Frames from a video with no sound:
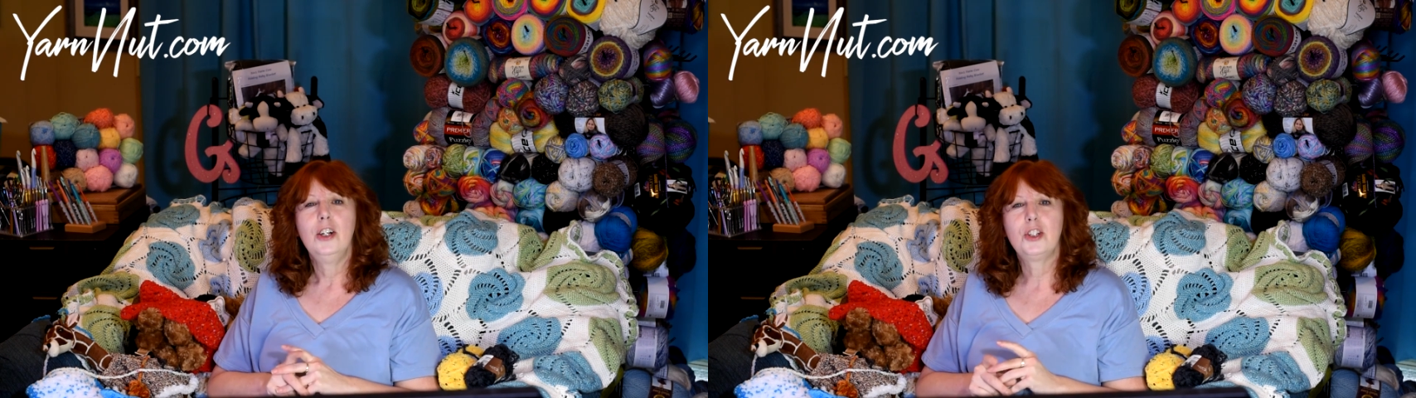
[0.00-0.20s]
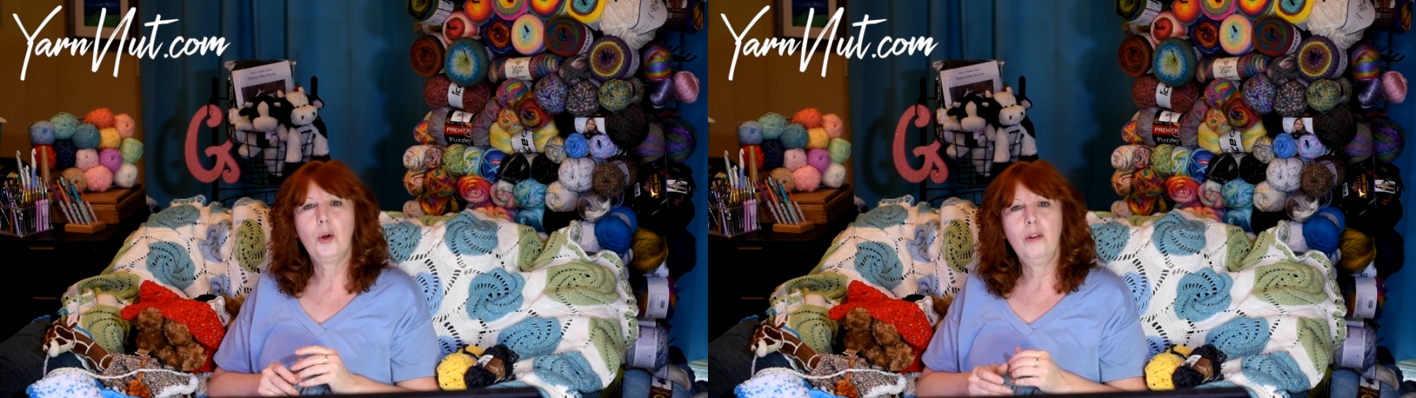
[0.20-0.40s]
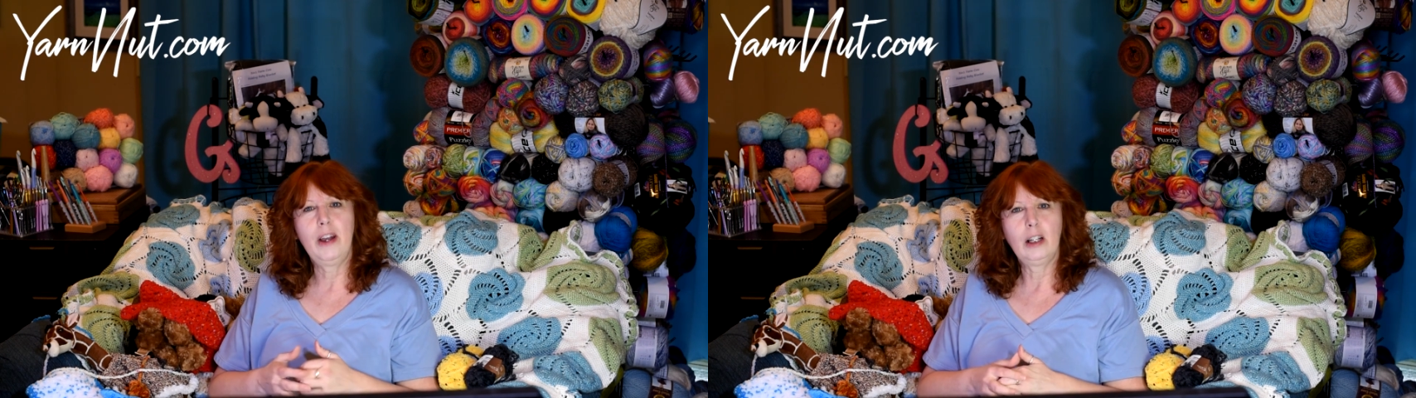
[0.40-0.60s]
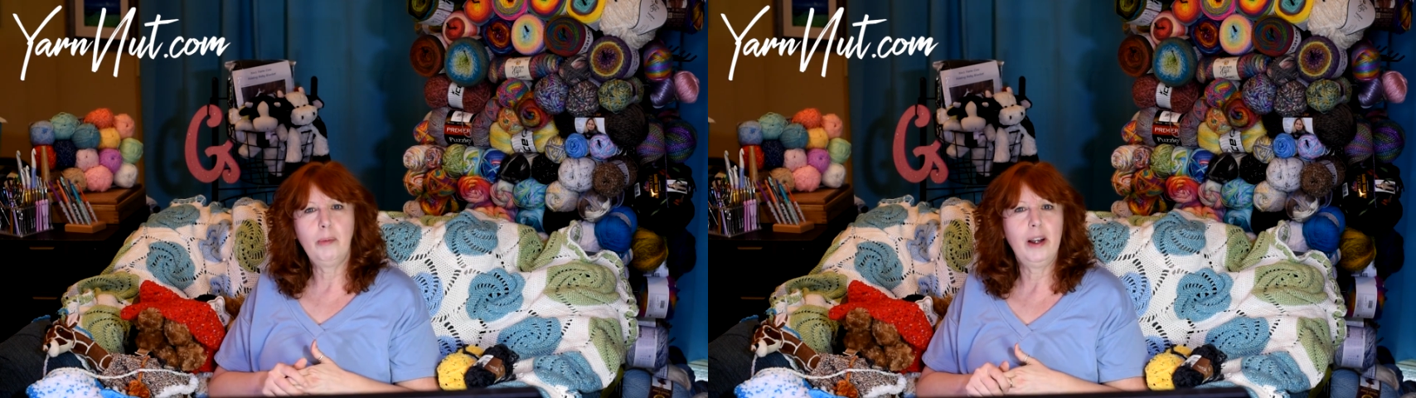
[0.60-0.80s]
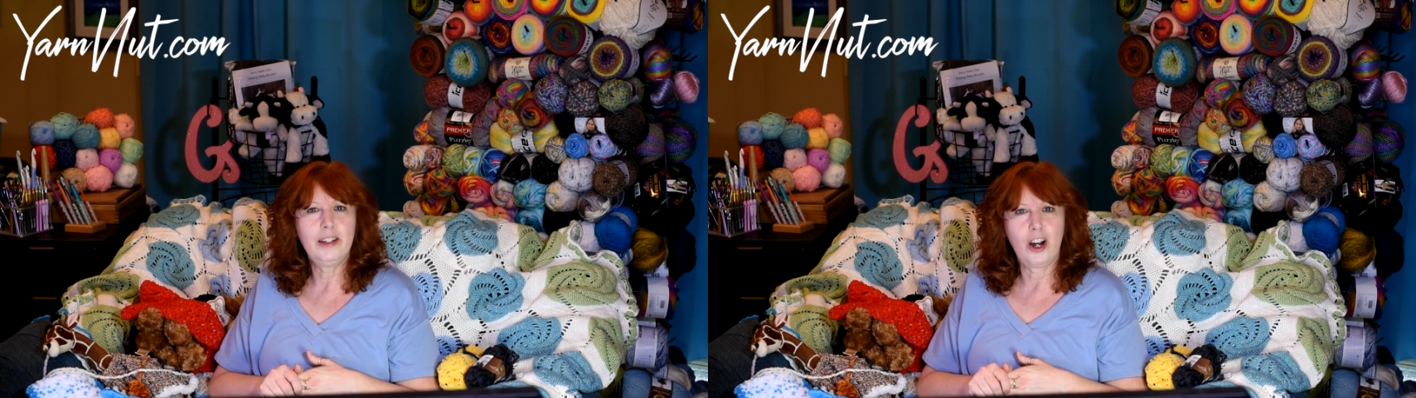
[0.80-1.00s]
So
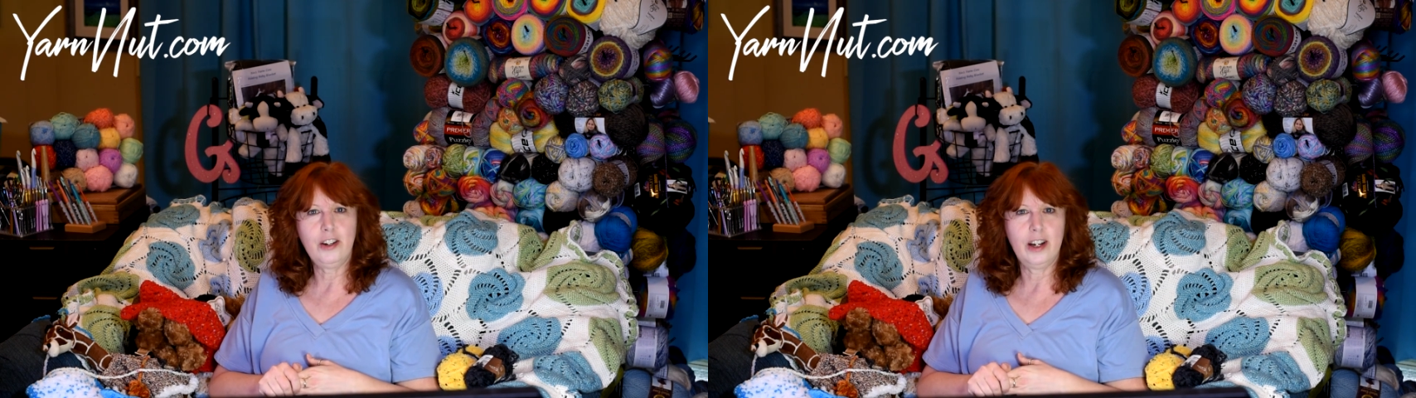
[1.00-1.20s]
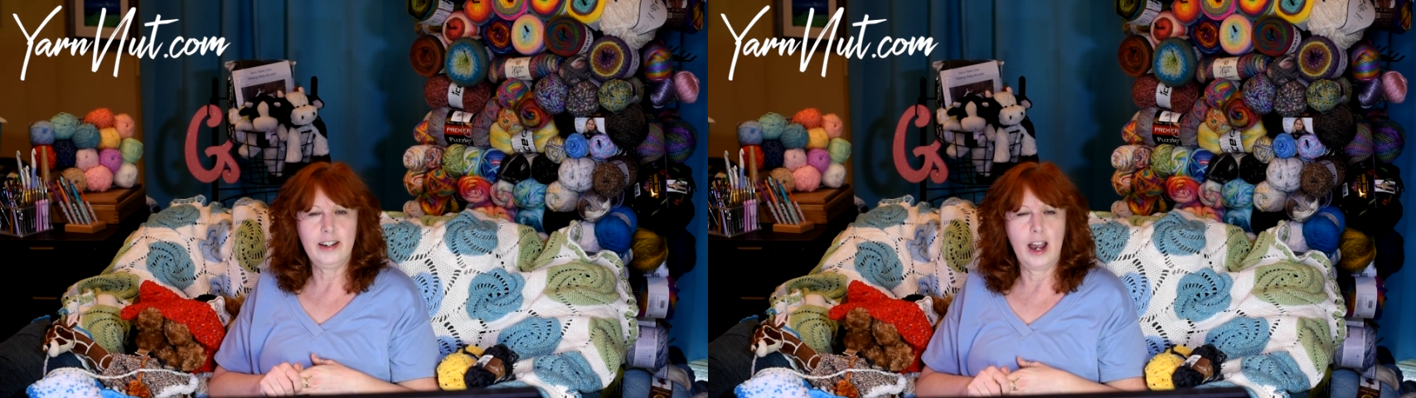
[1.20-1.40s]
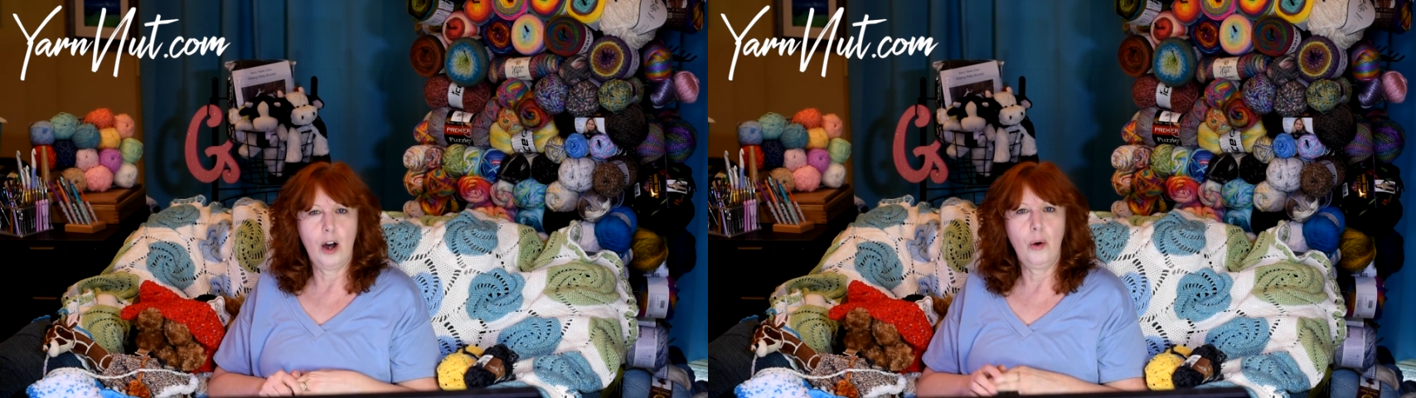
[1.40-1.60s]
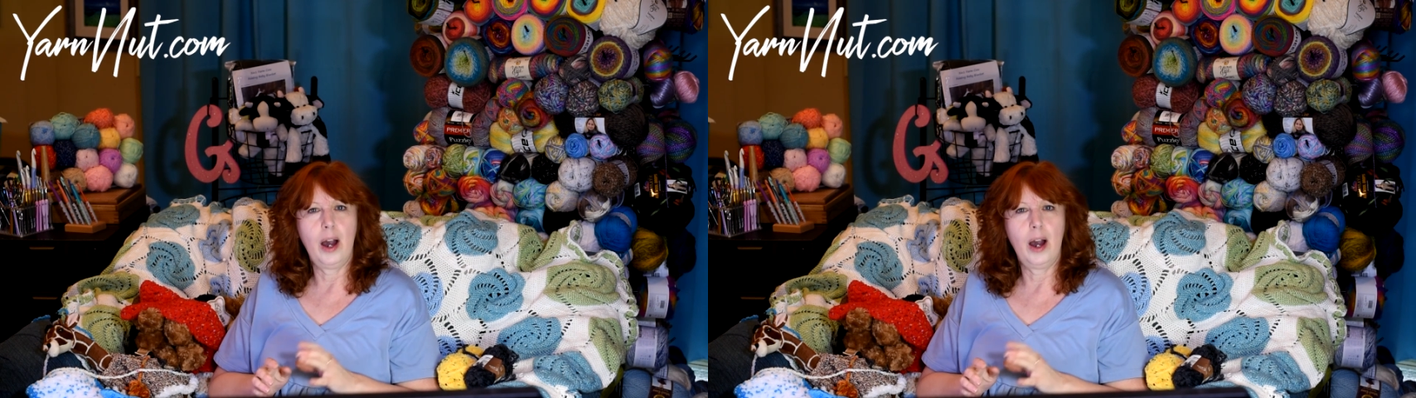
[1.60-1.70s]
available on YarnNut now,